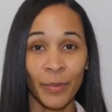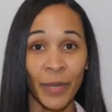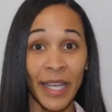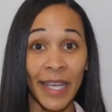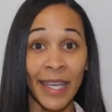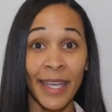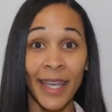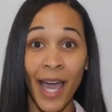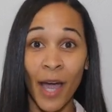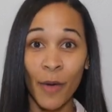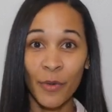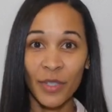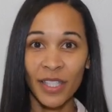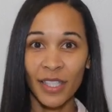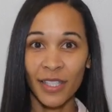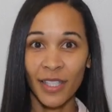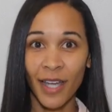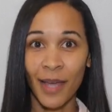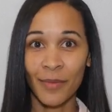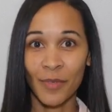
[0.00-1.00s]
but now is
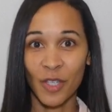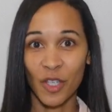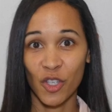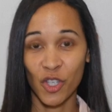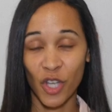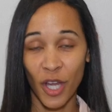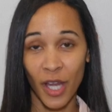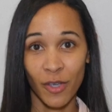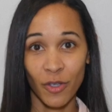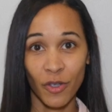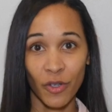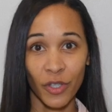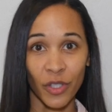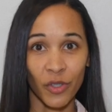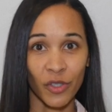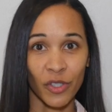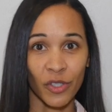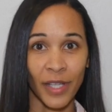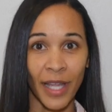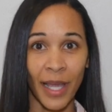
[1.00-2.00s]
the time to change your
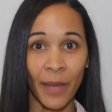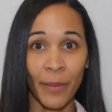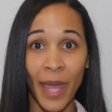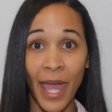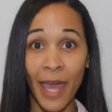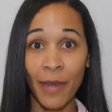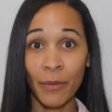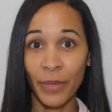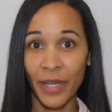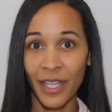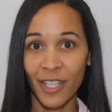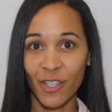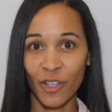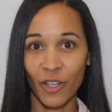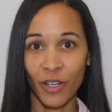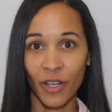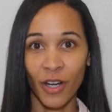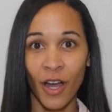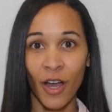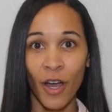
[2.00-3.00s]
username and
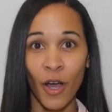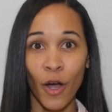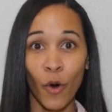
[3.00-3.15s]
picture